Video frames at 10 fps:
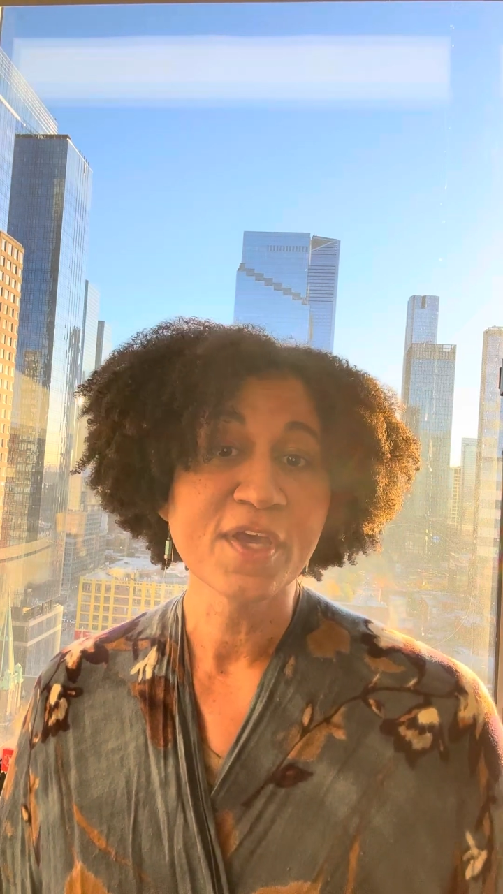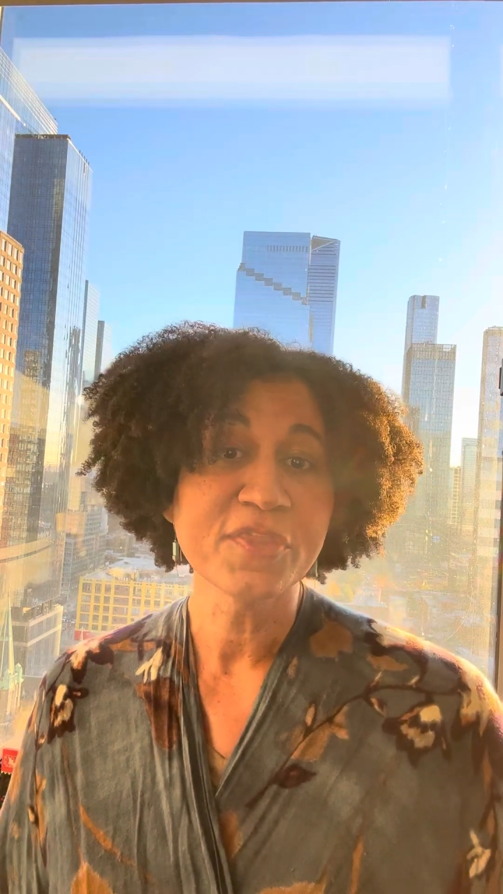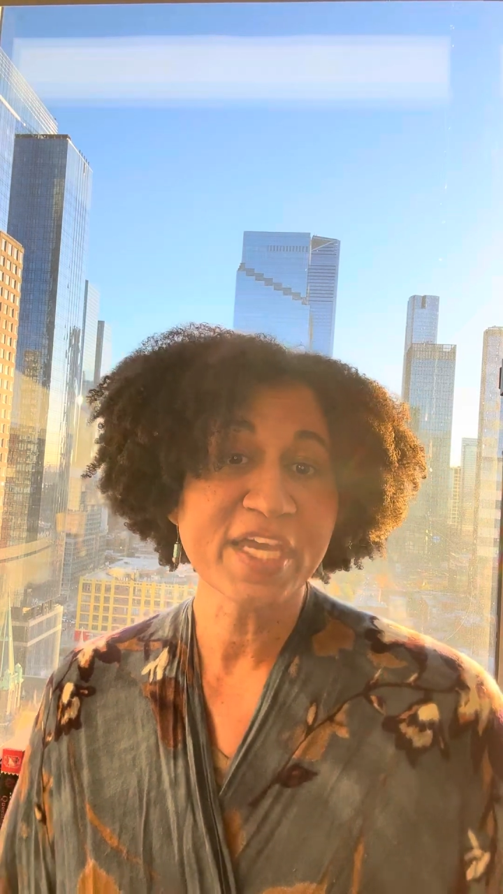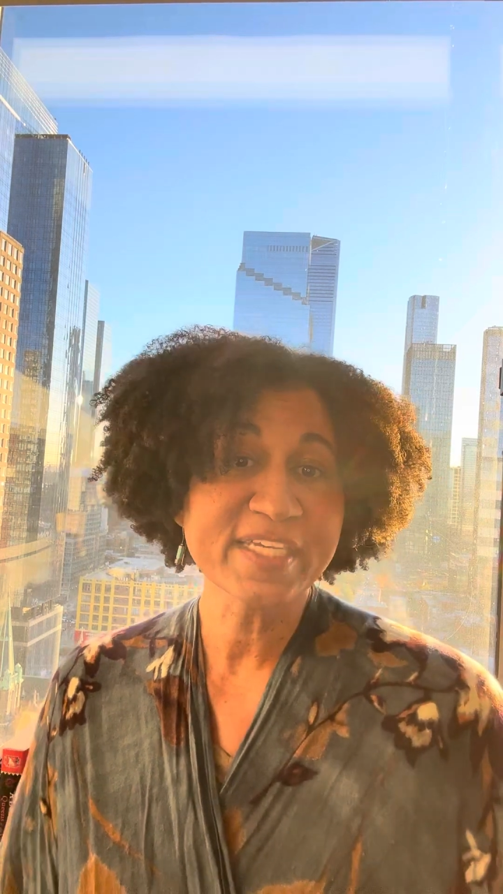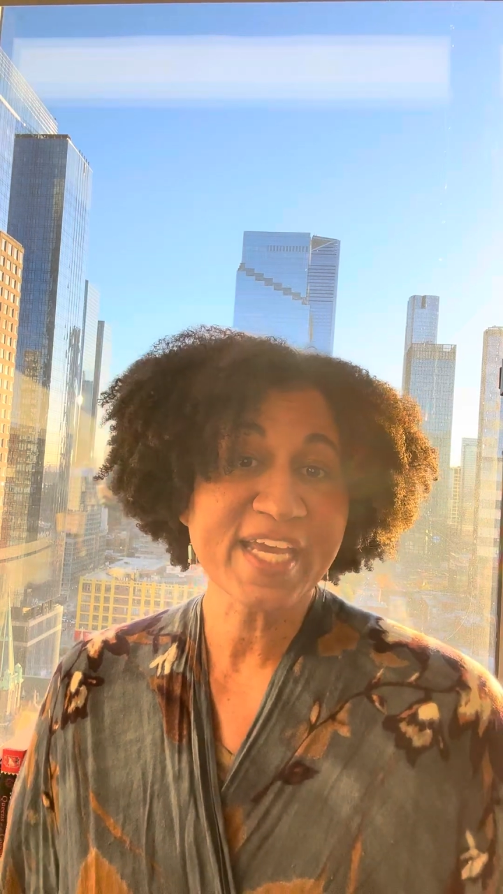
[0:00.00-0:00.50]

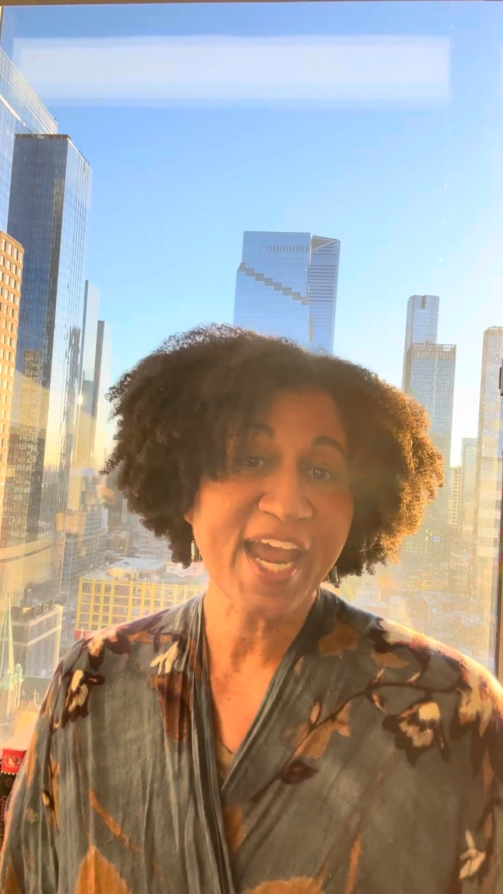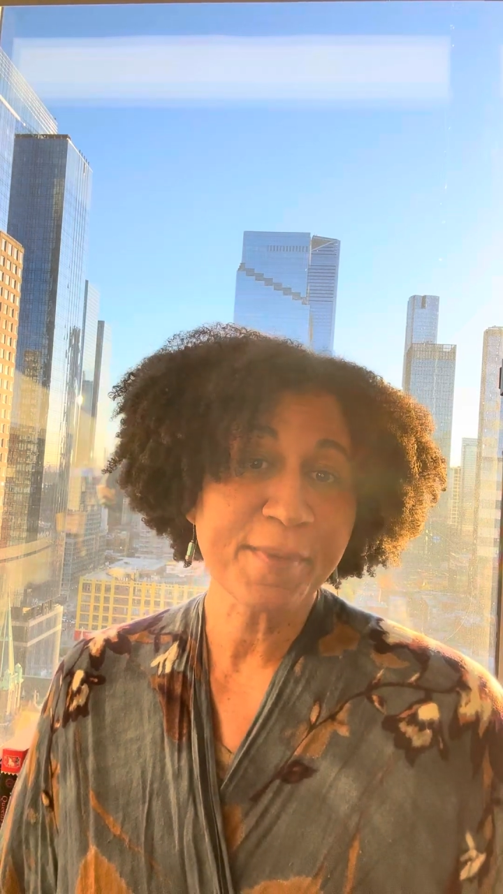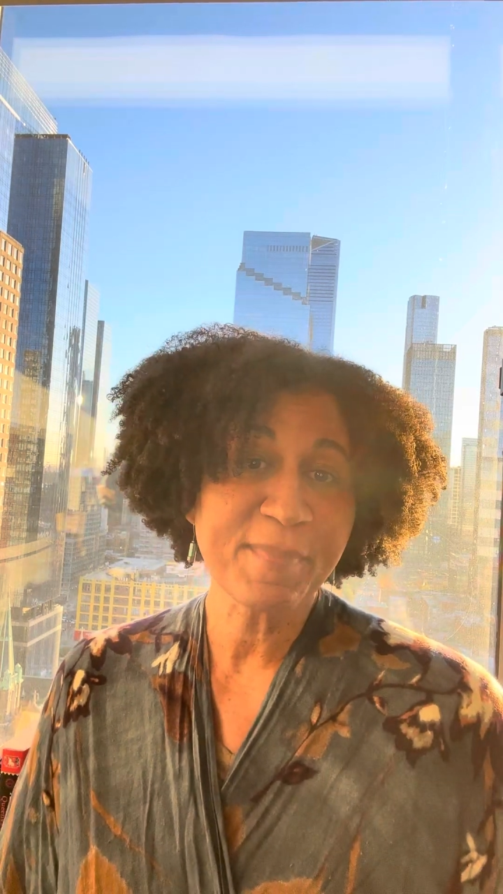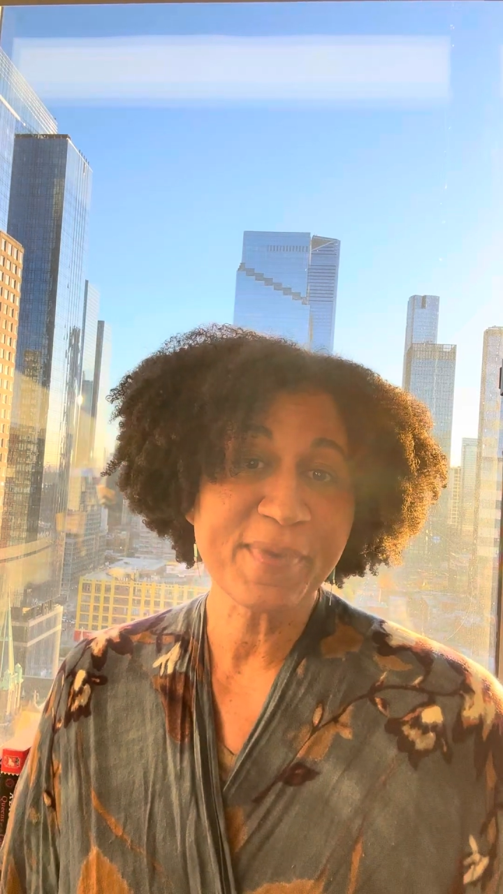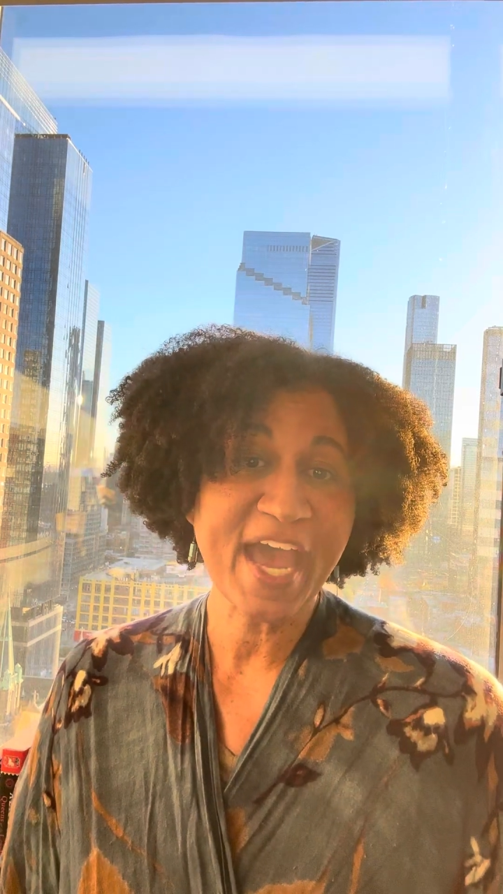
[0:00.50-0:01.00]
things that I
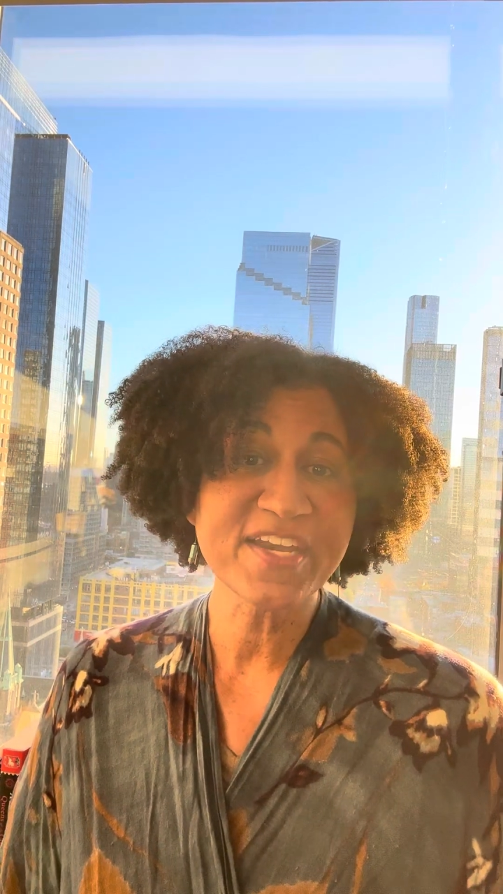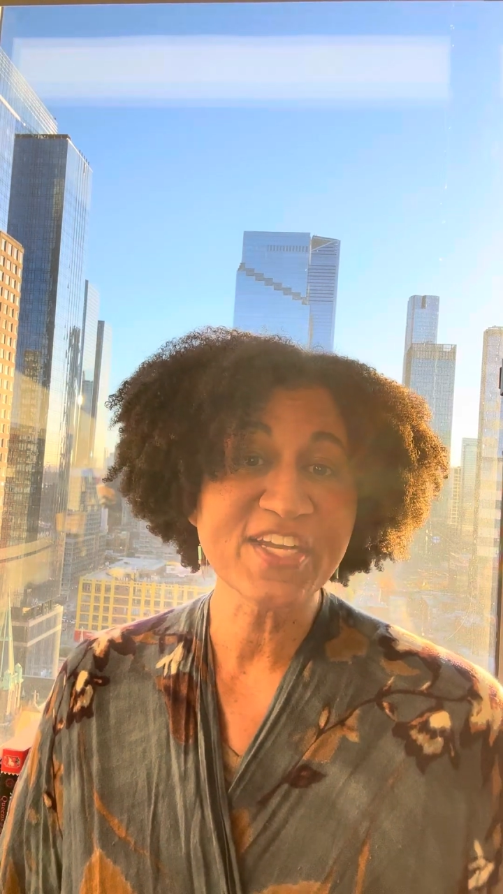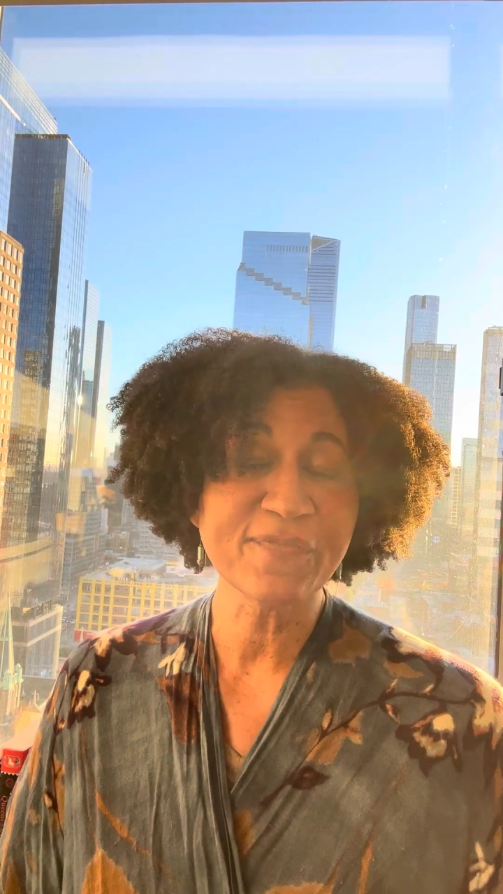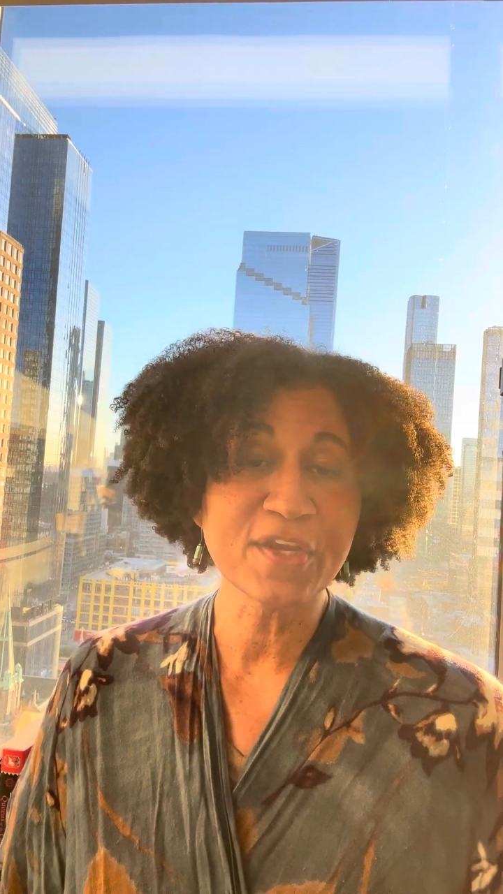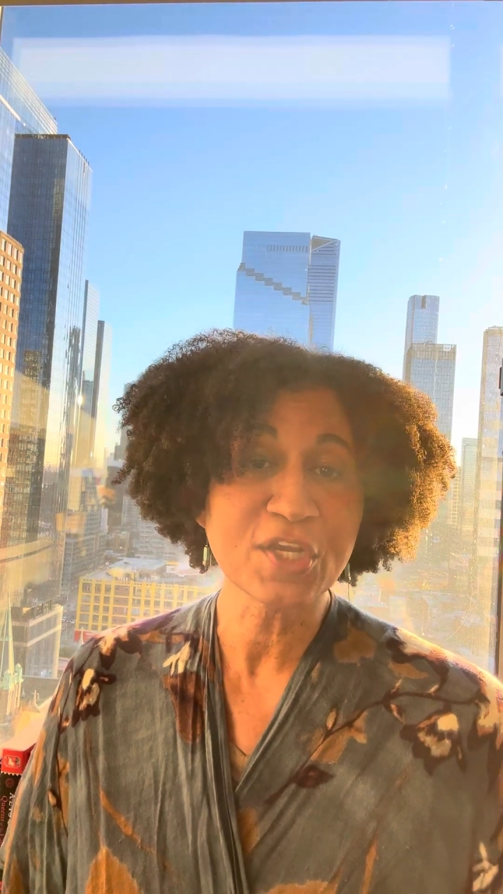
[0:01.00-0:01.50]
maybe had
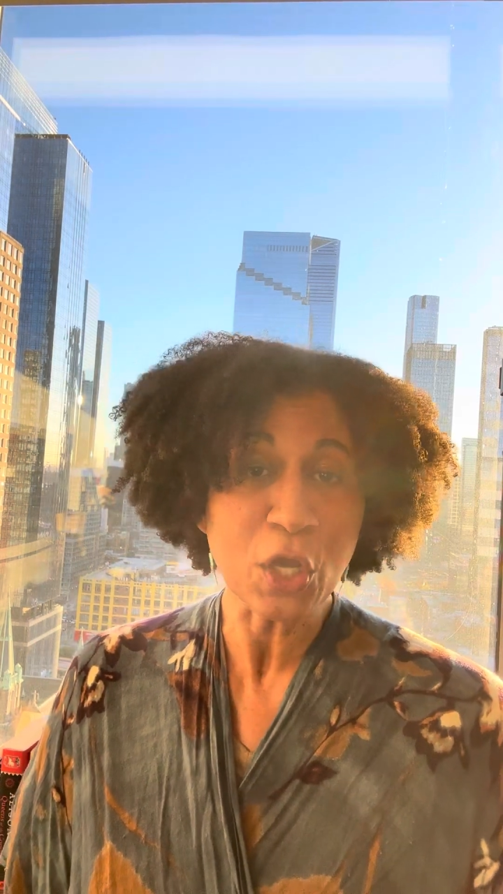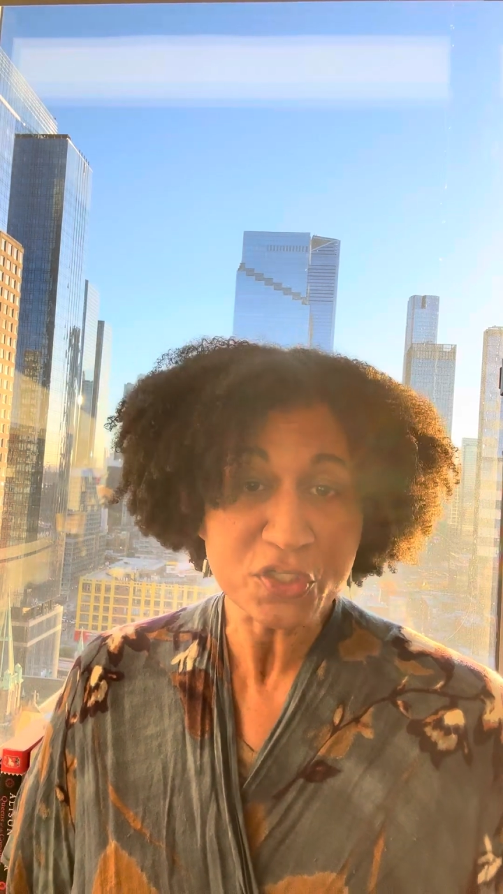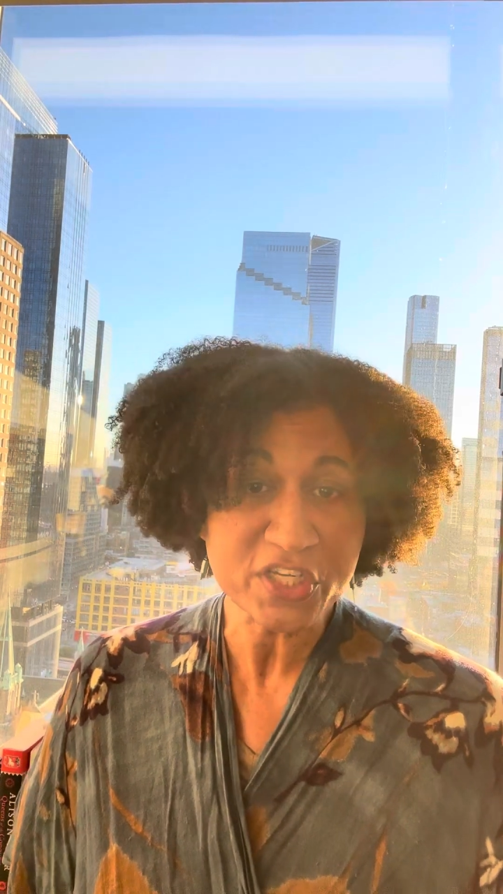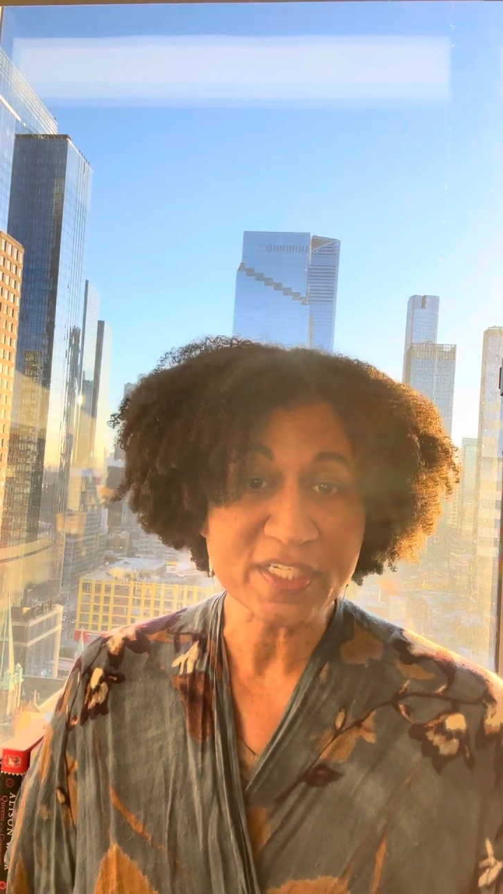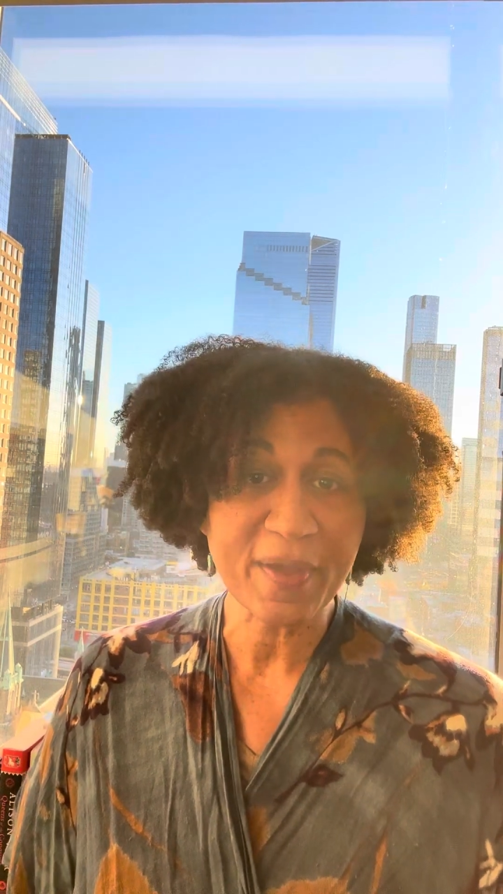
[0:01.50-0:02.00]
different
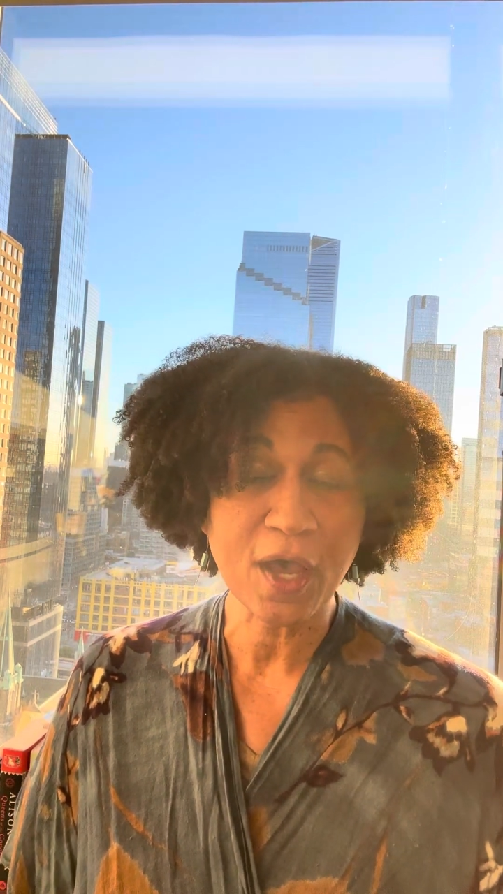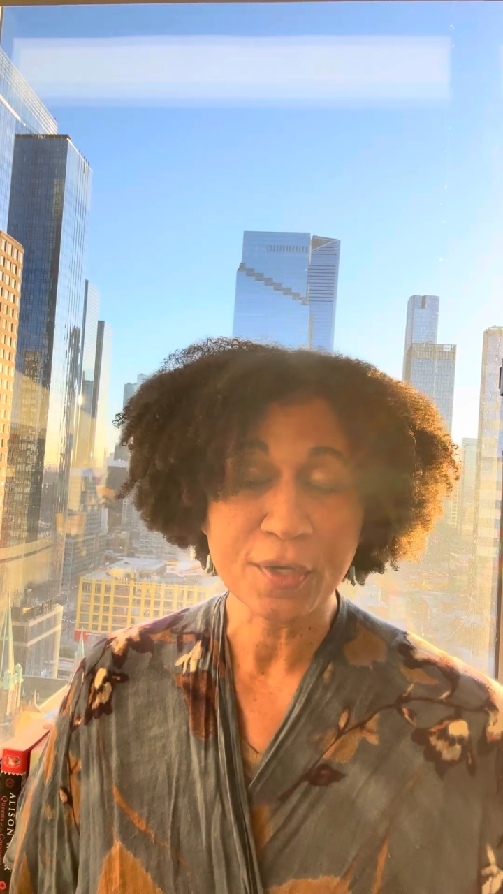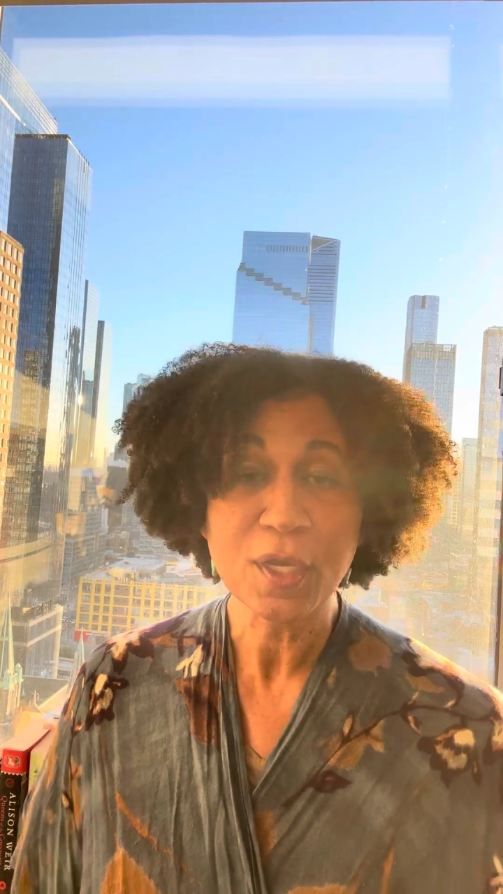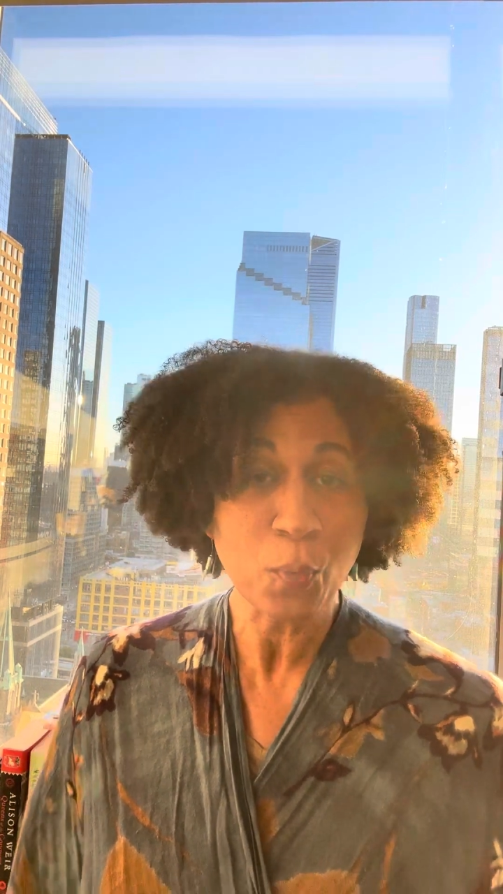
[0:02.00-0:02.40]
notions about.